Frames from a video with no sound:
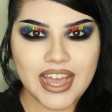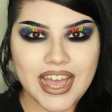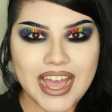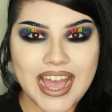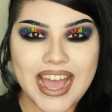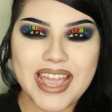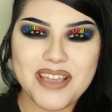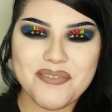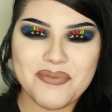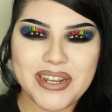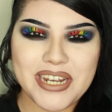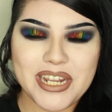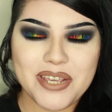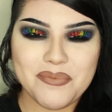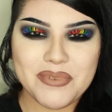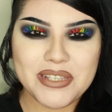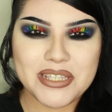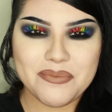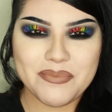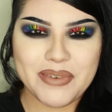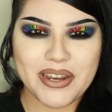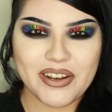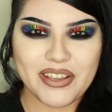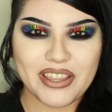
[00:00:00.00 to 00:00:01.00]
Hi, my name
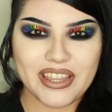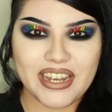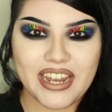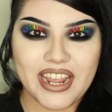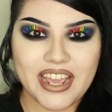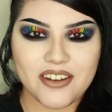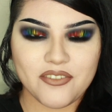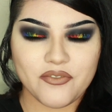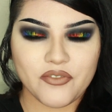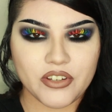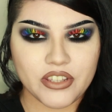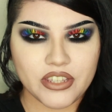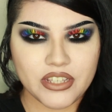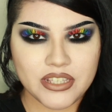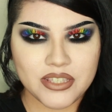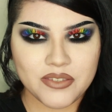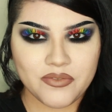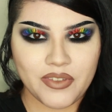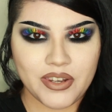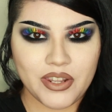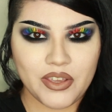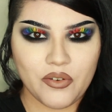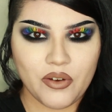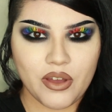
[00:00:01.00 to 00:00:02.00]
is Marilyn, and for this
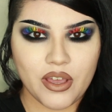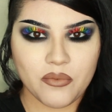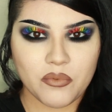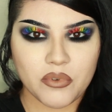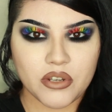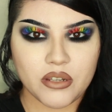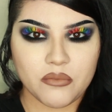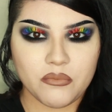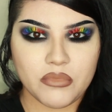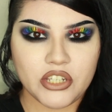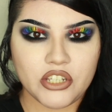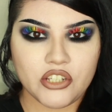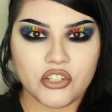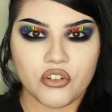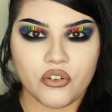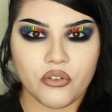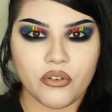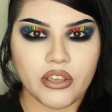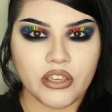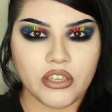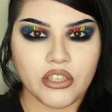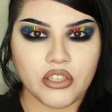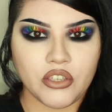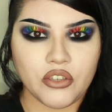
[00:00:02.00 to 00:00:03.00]
video I'm going to be
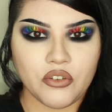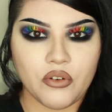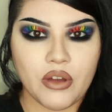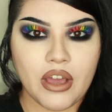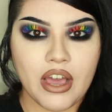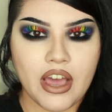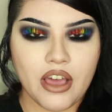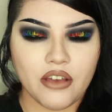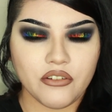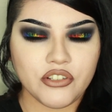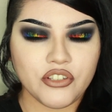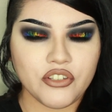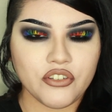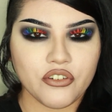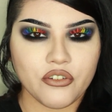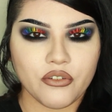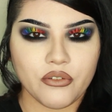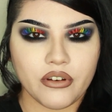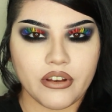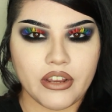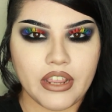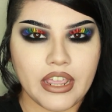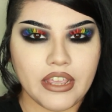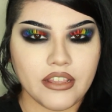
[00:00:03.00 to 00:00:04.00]
showing you how to
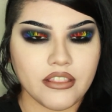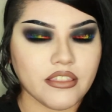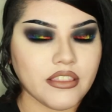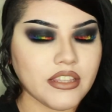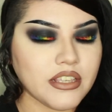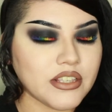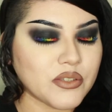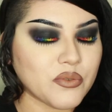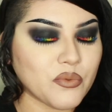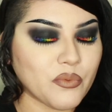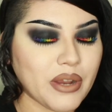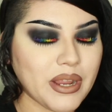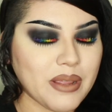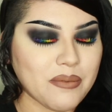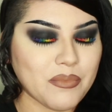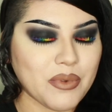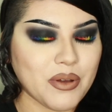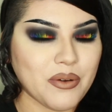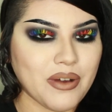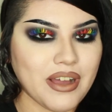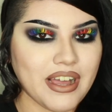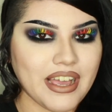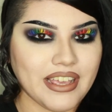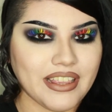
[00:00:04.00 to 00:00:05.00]
create these
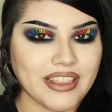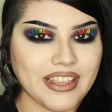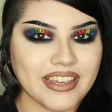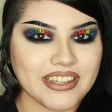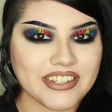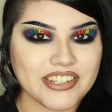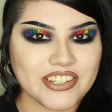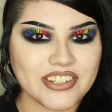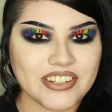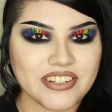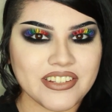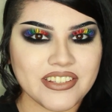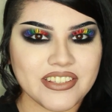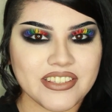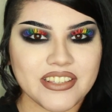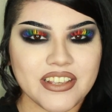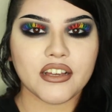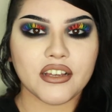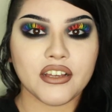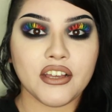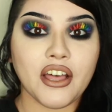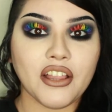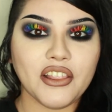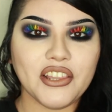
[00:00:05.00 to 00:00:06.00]
rainbow eyelashes.
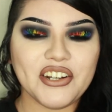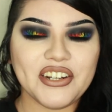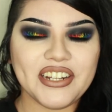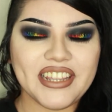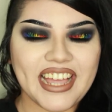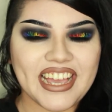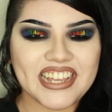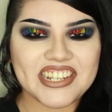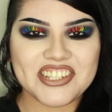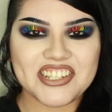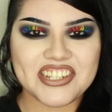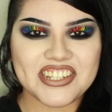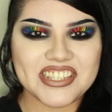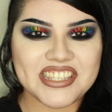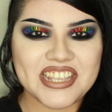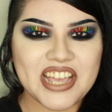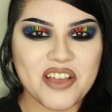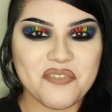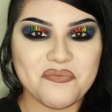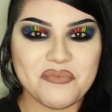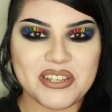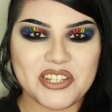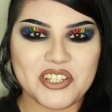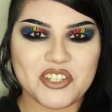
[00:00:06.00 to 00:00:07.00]
Colored lashes
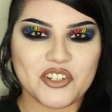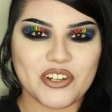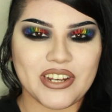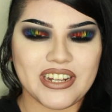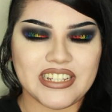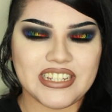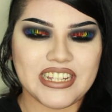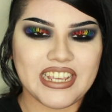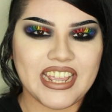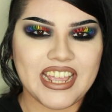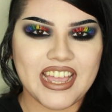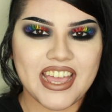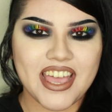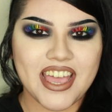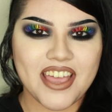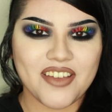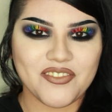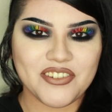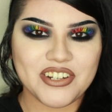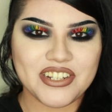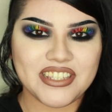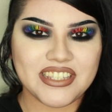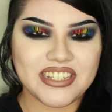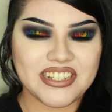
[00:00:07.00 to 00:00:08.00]
have been trending
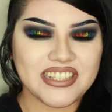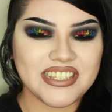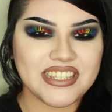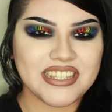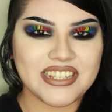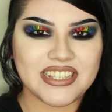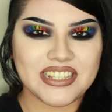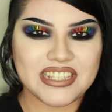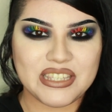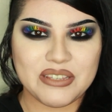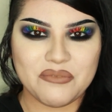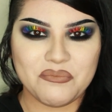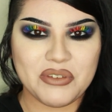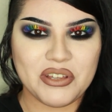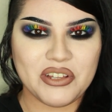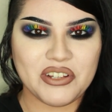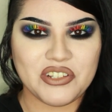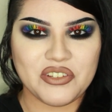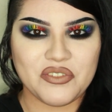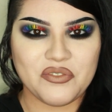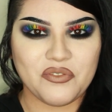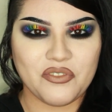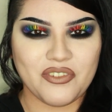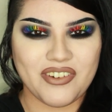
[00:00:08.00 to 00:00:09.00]
ever since Isabella
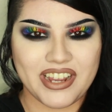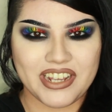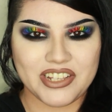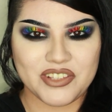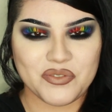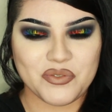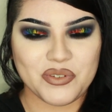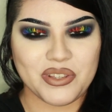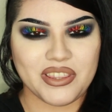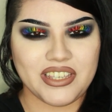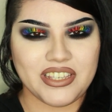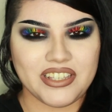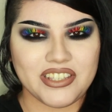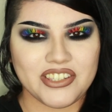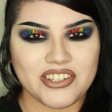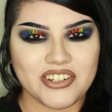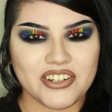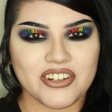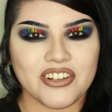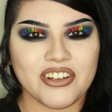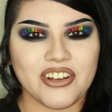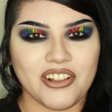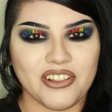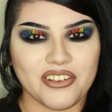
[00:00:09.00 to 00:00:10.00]
DeVries released
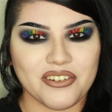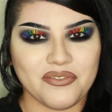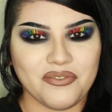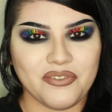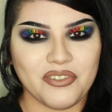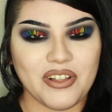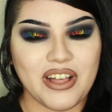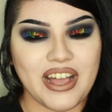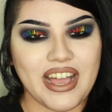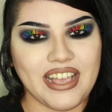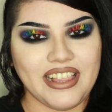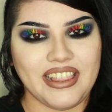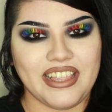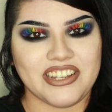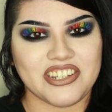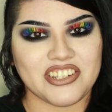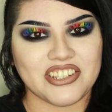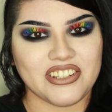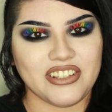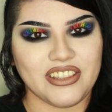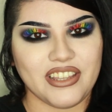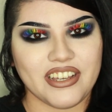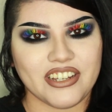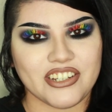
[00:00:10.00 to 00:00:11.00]
her colorful eyelash
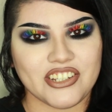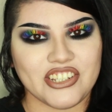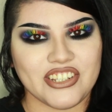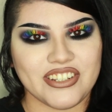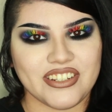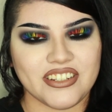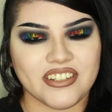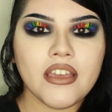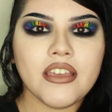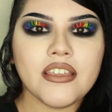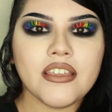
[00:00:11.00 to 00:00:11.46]
collection.